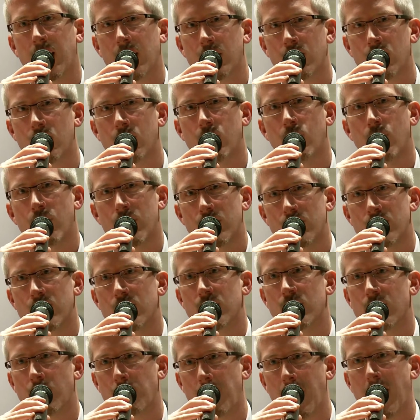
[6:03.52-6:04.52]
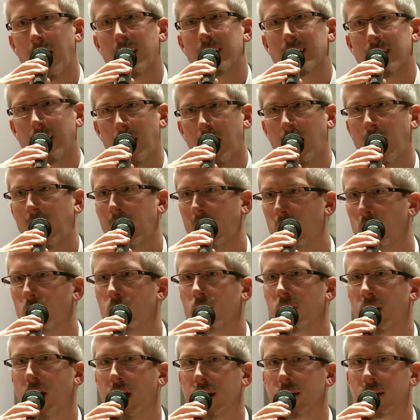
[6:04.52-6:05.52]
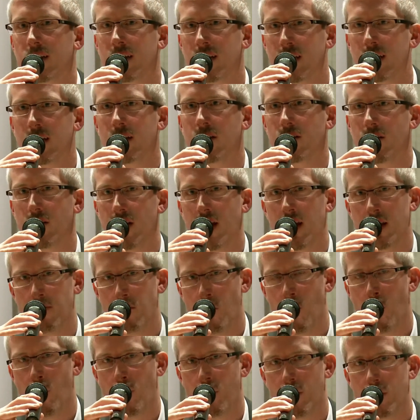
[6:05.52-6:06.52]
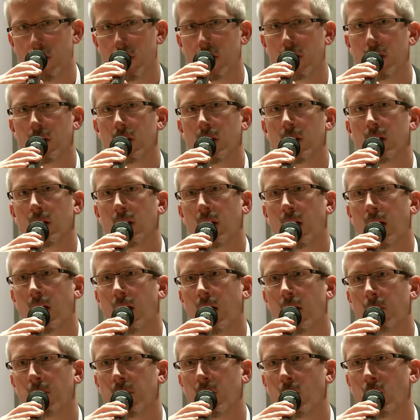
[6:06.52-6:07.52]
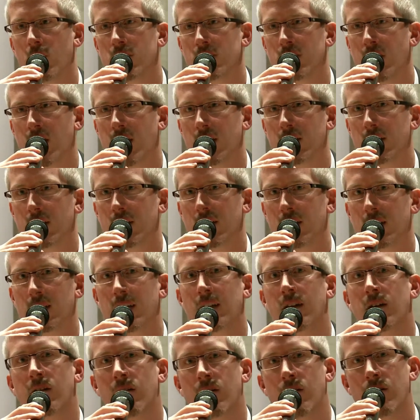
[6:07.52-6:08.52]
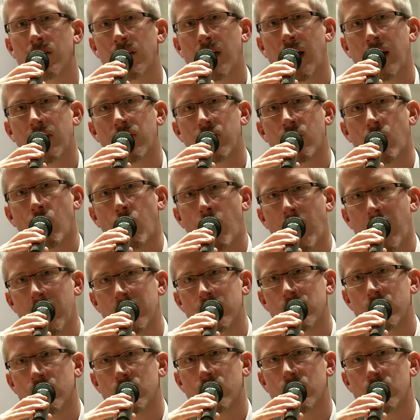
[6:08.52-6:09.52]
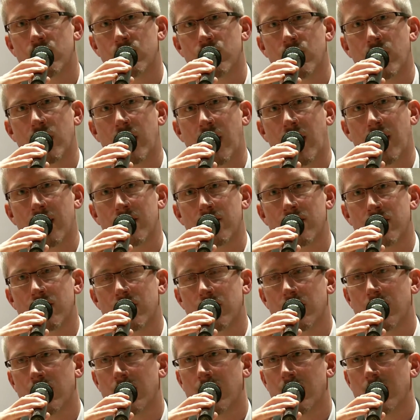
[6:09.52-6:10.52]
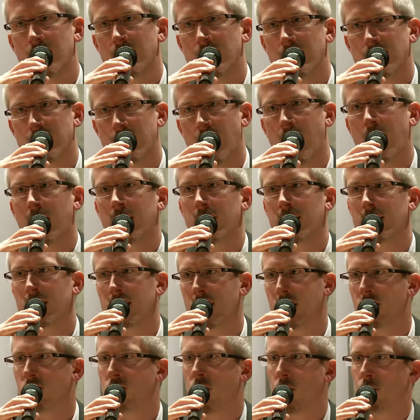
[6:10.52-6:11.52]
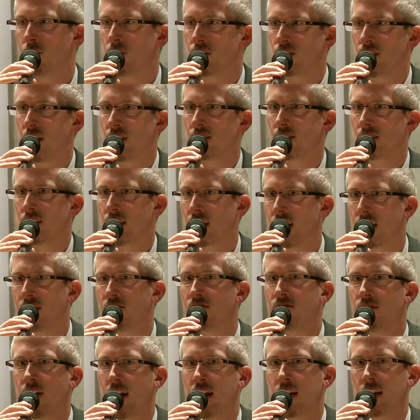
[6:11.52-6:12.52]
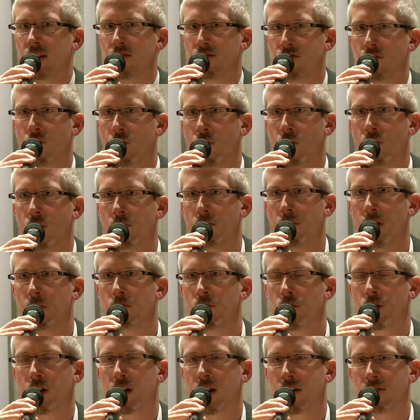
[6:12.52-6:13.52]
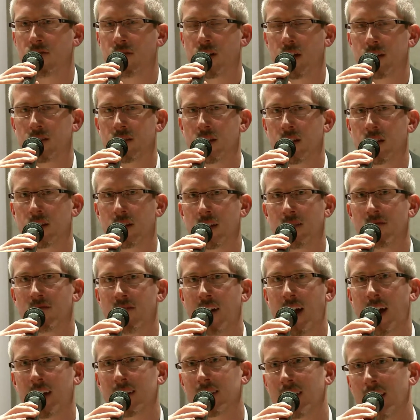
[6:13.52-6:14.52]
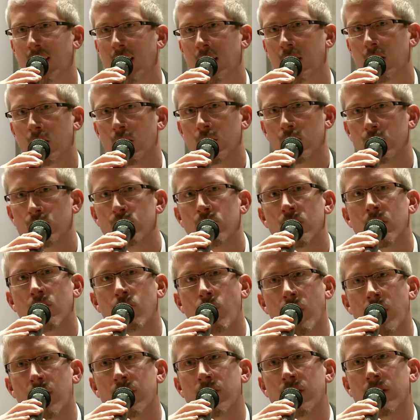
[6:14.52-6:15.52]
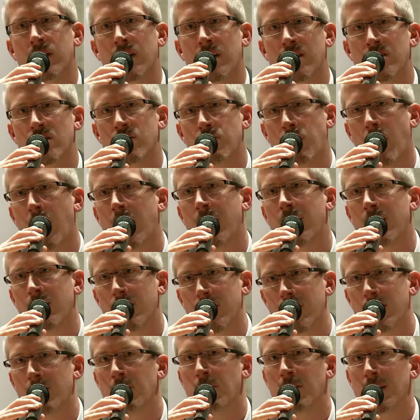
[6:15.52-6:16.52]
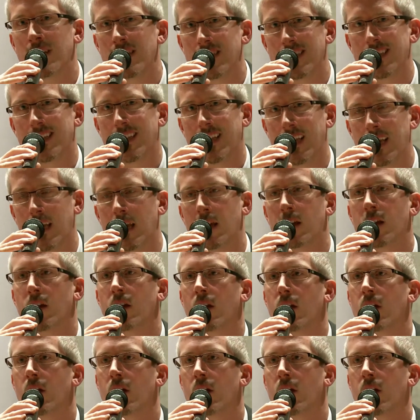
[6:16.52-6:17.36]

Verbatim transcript: and who was the bad guy were not clear anymore. It was not clear that the West stood against Stalin in representing and fighting for a memory of Katyn. In fact, they colluded with and conspired implicitly